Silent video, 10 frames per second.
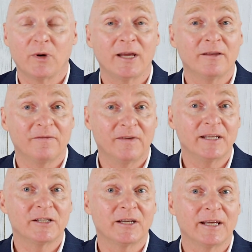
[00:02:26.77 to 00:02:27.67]
where the
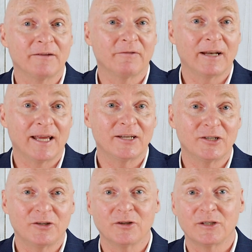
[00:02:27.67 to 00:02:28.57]
visa in
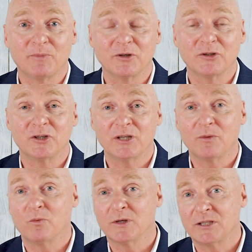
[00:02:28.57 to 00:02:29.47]
related to your
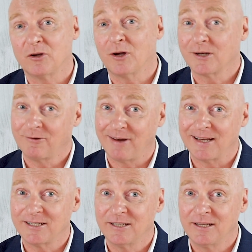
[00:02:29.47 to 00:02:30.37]
sponsorship was not
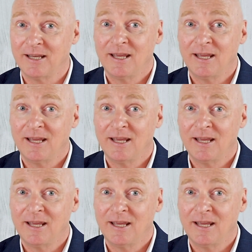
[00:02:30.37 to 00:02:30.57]
granted,